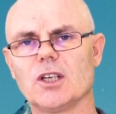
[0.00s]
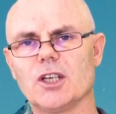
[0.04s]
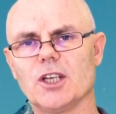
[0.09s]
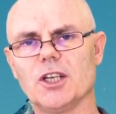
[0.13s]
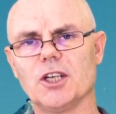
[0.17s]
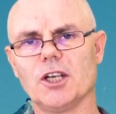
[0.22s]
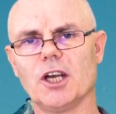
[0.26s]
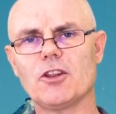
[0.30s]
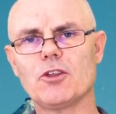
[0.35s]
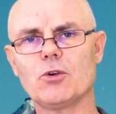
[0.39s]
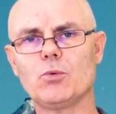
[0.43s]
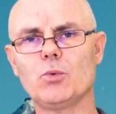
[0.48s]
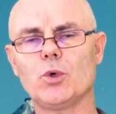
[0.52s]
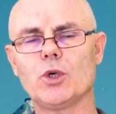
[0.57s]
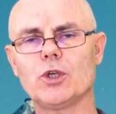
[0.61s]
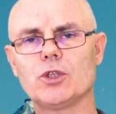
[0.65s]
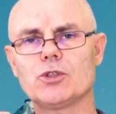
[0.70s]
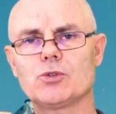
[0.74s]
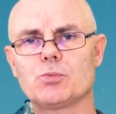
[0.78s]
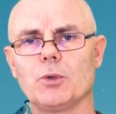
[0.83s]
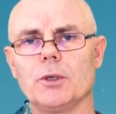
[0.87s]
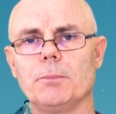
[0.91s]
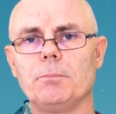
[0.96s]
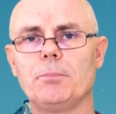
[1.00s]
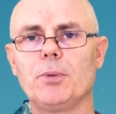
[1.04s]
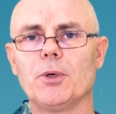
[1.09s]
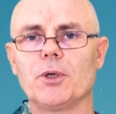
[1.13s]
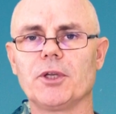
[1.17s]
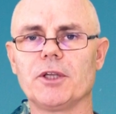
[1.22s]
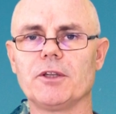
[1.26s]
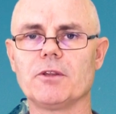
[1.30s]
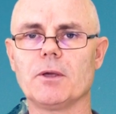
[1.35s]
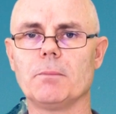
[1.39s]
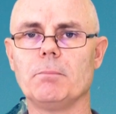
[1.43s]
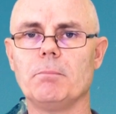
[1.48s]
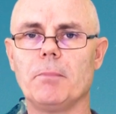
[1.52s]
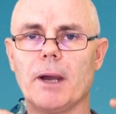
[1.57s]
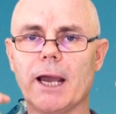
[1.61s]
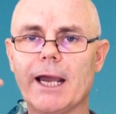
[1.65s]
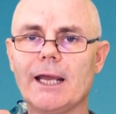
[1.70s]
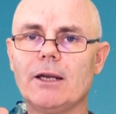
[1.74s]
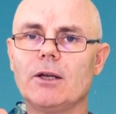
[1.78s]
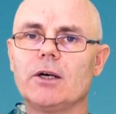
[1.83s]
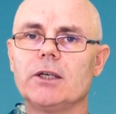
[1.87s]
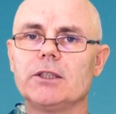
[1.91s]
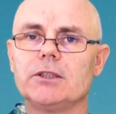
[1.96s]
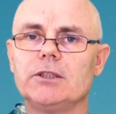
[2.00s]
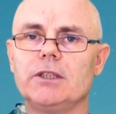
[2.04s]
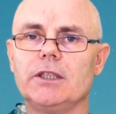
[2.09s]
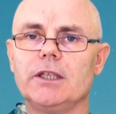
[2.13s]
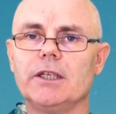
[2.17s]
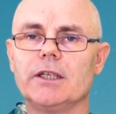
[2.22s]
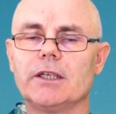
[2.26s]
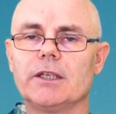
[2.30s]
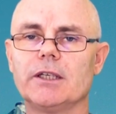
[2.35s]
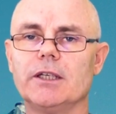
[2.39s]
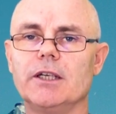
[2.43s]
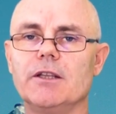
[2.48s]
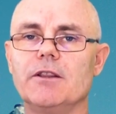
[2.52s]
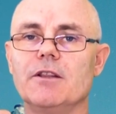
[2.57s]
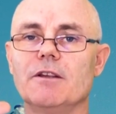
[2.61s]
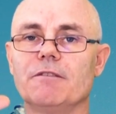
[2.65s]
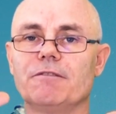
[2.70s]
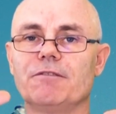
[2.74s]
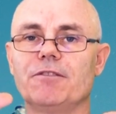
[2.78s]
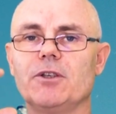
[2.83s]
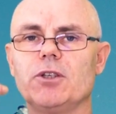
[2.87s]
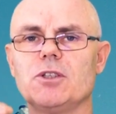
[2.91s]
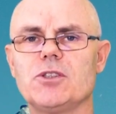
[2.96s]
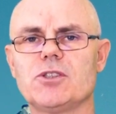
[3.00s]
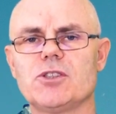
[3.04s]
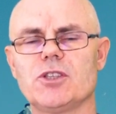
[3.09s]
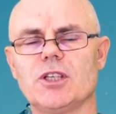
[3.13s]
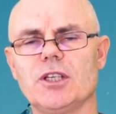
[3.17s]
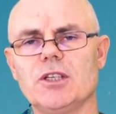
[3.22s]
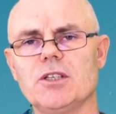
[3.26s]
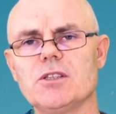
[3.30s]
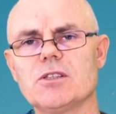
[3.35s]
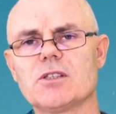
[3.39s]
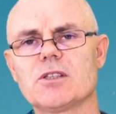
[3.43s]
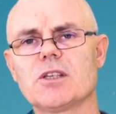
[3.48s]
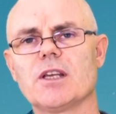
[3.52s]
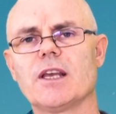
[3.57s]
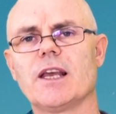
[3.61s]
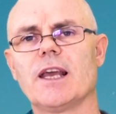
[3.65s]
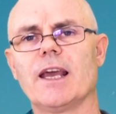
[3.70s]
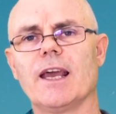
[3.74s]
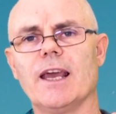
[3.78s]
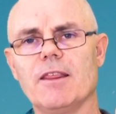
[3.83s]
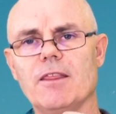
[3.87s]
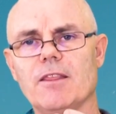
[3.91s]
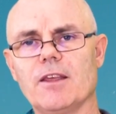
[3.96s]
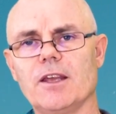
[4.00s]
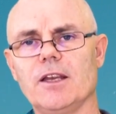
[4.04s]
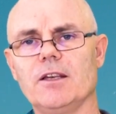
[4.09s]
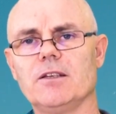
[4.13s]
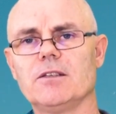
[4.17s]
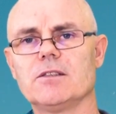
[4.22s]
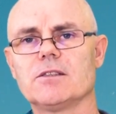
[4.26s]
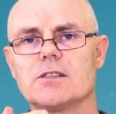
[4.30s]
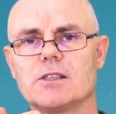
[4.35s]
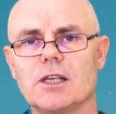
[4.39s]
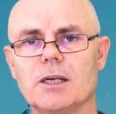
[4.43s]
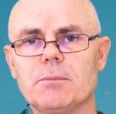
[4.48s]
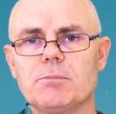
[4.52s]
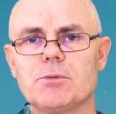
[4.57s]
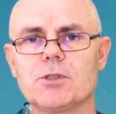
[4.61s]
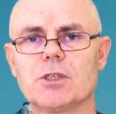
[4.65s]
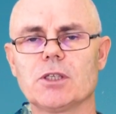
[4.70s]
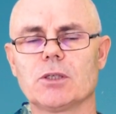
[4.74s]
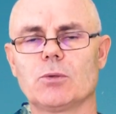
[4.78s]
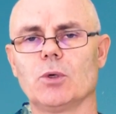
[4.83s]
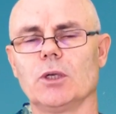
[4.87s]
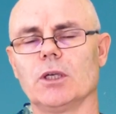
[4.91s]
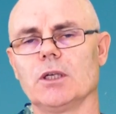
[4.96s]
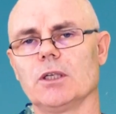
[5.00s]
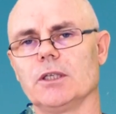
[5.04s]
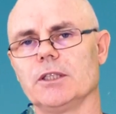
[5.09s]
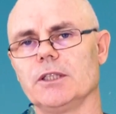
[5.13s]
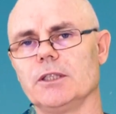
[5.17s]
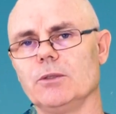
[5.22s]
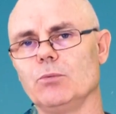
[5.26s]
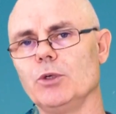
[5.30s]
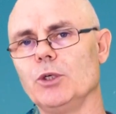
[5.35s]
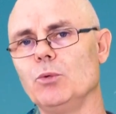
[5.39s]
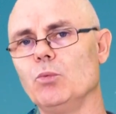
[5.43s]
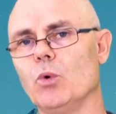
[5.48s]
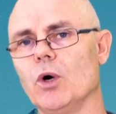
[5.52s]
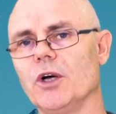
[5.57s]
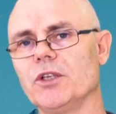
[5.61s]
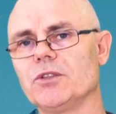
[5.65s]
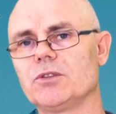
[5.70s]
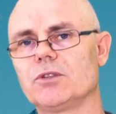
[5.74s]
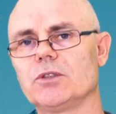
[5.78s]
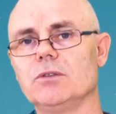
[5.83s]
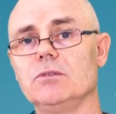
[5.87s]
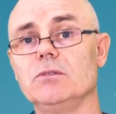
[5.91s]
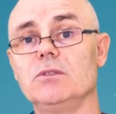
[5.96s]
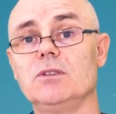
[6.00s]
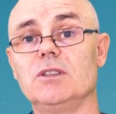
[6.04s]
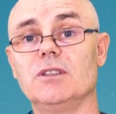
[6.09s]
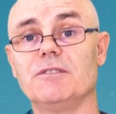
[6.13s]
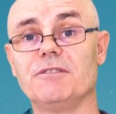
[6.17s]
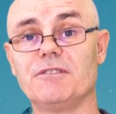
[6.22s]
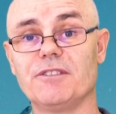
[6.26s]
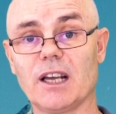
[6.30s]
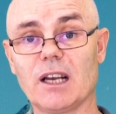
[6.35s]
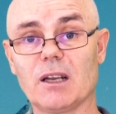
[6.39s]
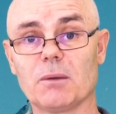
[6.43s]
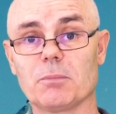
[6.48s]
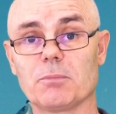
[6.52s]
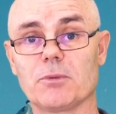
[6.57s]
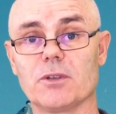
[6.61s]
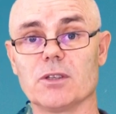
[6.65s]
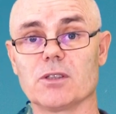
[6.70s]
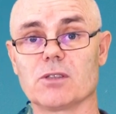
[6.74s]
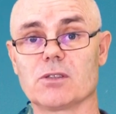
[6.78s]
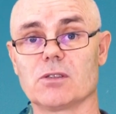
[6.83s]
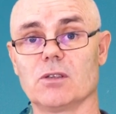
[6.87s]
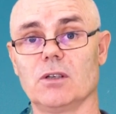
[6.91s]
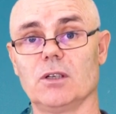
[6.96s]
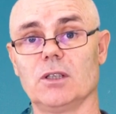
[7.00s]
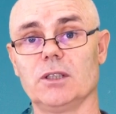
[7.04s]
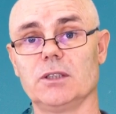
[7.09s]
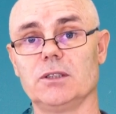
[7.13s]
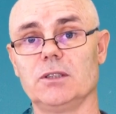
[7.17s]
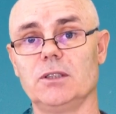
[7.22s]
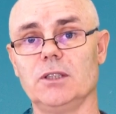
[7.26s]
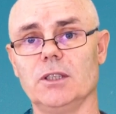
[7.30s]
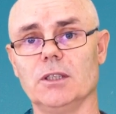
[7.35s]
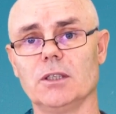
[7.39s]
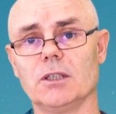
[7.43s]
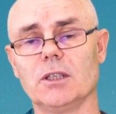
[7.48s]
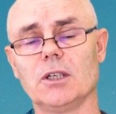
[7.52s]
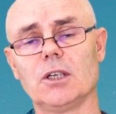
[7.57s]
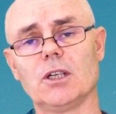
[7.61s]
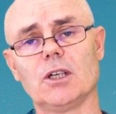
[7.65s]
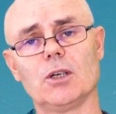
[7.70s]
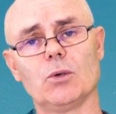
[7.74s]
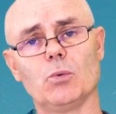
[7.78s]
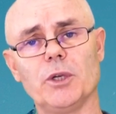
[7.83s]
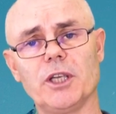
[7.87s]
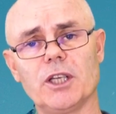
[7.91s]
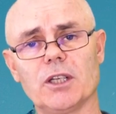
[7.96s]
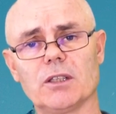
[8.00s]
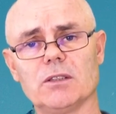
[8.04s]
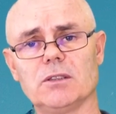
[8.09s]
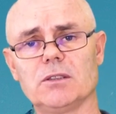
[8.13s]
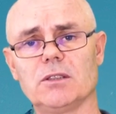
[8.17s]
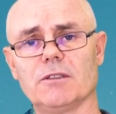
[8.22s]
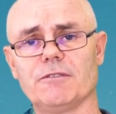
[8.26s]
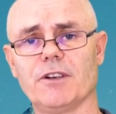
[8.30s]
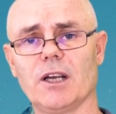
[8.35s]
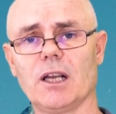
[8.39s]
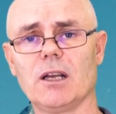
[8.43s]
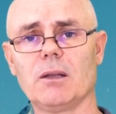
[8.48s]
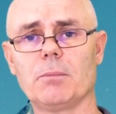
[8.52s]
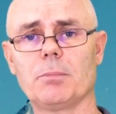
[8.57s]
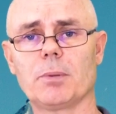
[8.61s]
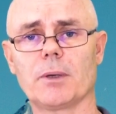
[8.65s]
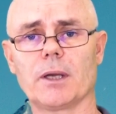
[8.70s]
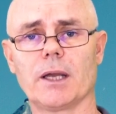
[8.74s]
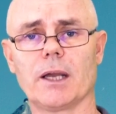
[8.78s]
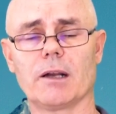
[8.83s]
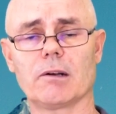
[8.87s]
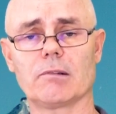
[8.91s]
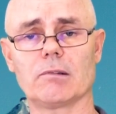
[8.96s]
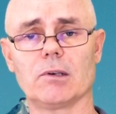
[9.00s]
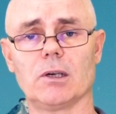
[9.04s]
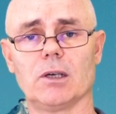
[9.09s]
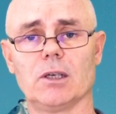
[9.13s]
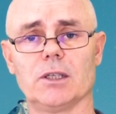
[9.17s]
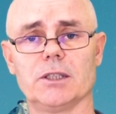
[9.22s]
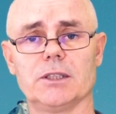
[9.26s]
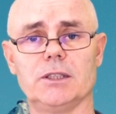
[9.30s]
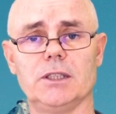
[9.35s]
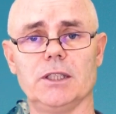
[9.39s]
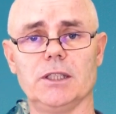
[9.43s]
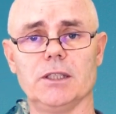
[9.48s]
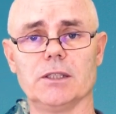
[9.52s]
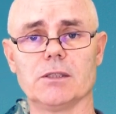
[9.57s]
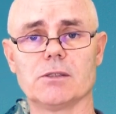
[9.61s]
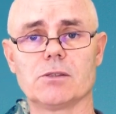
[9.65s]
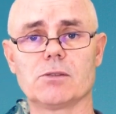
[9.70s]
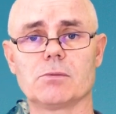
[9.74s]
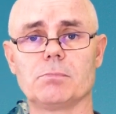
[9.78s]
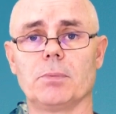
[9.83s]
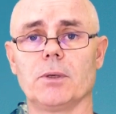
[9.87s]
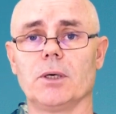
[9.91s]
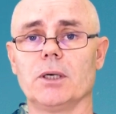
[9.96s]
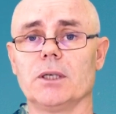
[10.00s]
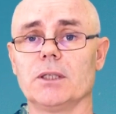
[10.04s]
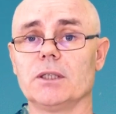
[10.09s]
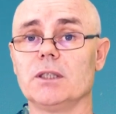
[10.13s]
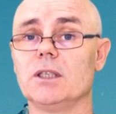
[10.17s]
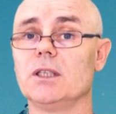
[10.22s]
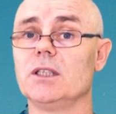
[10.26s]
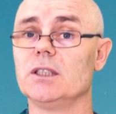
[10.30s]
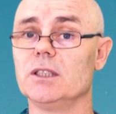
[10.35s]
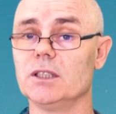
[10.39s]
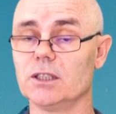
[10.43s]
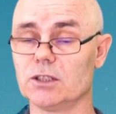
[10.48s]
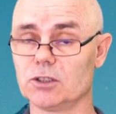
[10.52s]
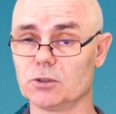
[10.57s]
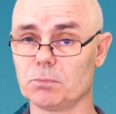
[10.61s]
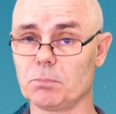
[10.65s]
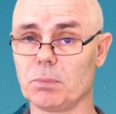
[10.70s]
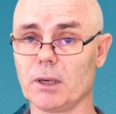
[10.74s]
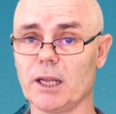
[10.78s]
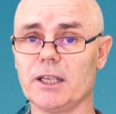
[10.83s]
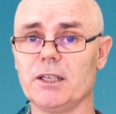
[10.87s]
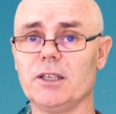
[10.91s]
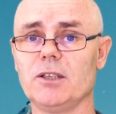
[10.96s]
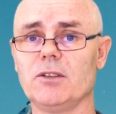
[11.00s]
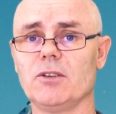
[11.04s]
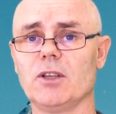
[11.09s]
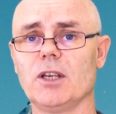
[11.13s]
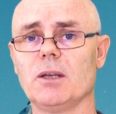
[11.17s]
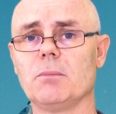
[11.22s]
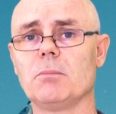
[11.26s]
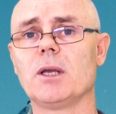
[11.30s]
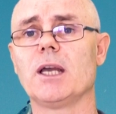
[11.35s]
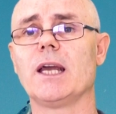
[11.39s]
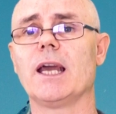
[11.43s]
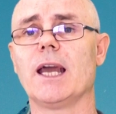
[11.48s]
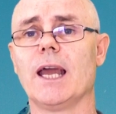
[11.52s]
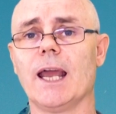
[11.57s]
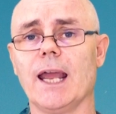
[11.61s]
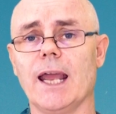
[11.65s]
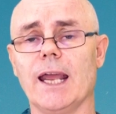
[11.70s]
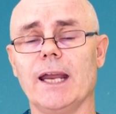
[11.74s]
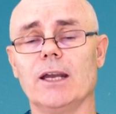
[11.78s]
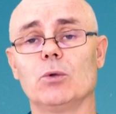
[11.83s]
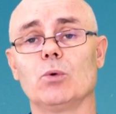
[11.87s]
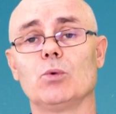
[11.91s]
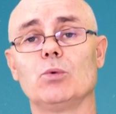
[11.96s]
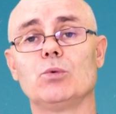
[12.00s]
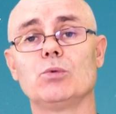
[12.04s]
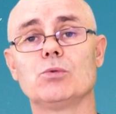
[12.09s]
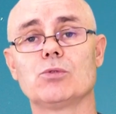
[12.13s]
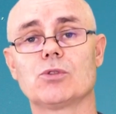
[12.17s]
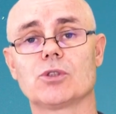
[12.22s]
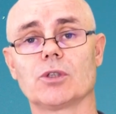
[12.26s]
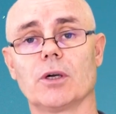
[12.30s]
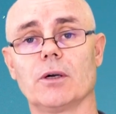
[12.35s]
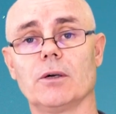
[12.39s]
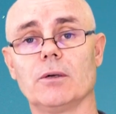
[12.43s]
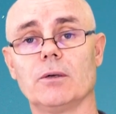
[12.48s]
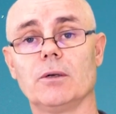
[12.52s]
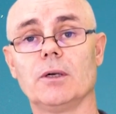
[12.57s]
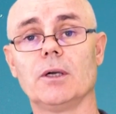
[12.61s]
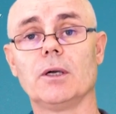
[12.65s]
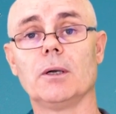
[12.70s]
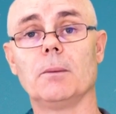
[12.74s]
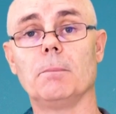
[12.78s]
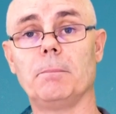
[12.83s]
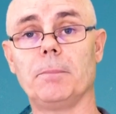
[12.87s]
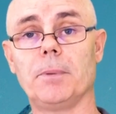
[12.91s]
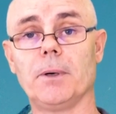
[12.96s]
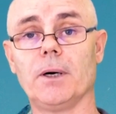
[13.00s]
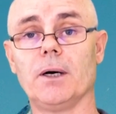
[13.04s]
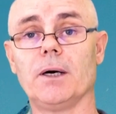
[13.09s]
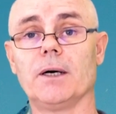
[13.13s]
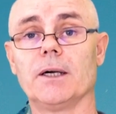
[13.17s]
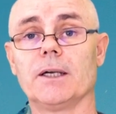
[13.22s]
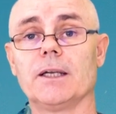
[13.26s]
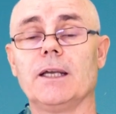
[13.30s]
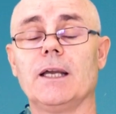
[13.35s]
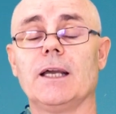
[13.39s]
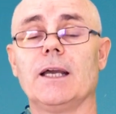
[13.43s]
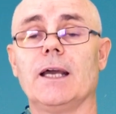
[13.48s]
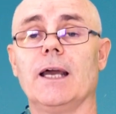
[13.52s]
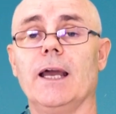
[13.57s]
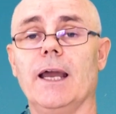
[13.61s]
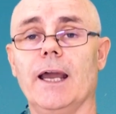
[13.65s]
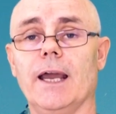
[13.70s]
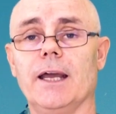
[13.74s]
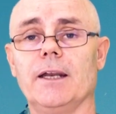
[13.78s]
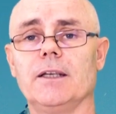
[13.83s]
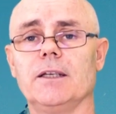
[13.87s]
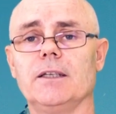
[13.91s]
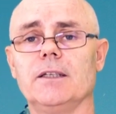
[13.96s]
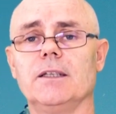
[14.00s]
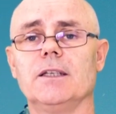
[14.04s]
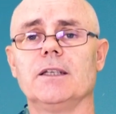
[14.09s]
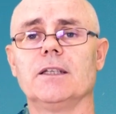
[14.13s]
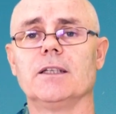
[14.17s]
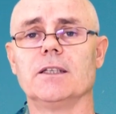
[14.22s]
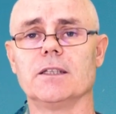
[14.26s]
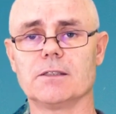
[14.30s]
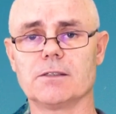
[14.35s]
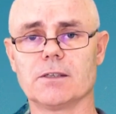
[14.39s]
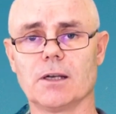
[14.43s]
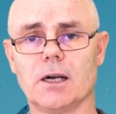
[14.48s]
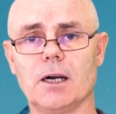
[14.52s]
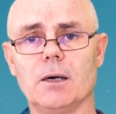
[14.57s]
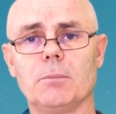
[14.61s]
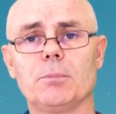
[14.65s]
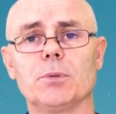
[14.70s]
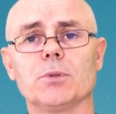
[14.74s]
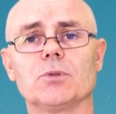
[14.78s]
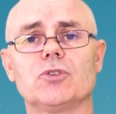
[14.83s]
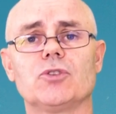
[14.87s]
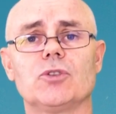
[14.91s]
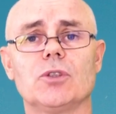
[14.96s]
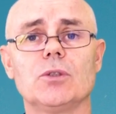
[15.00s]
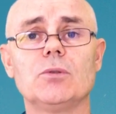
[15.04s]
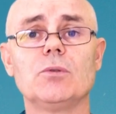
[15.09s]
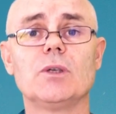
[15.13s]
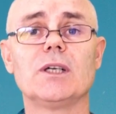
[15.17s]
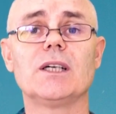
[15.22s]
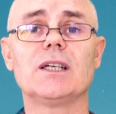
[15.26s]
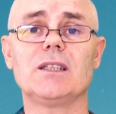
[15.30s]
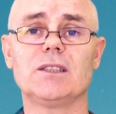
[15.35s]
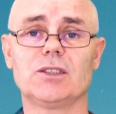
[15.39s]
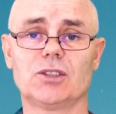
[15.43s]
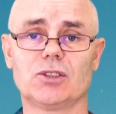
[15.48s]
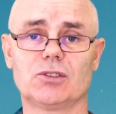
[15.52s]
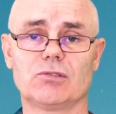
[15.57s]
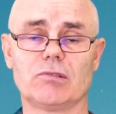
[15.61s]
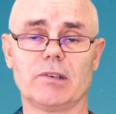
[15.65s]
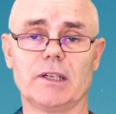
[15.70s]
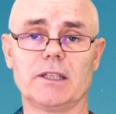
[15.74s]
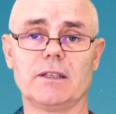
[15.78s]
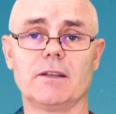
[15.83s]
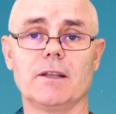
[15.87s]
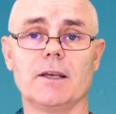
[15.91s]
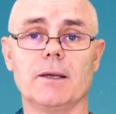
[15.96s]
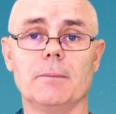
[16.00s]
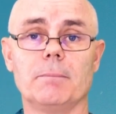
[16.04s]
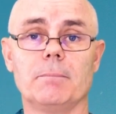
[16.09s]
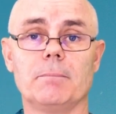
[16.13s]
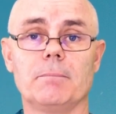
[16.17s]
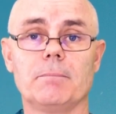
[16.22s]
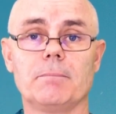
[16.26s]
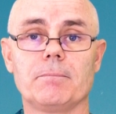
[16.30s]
In other words, we're putting the main idea in the first sentence, and then subsequently we want to develop this idea. We can develop our ideas by explaining them and also by adding examples to illustrate them.